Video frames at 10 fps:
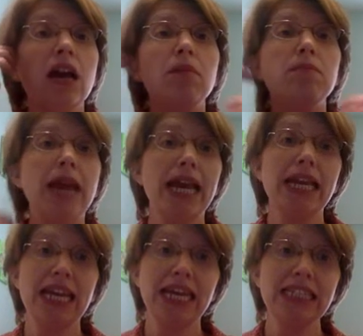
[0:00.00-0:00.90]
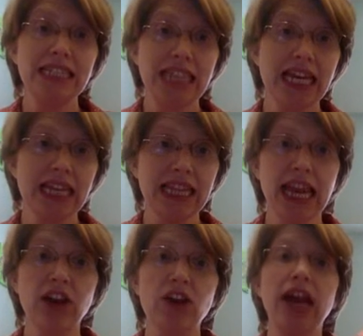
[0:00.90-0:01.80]
made his tent
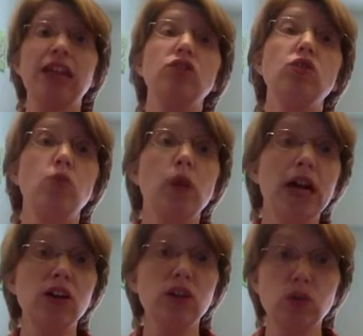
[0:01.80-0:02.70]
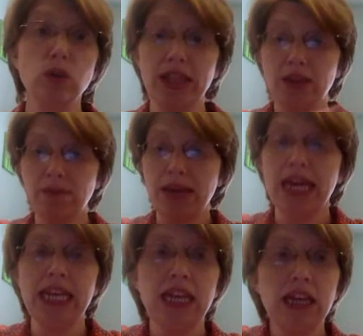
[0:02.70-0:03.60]
there and dwelled with
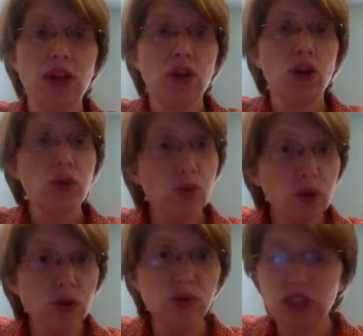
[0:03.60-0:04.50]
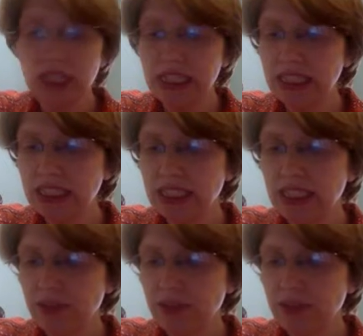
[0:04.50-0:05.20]
men through Jesus.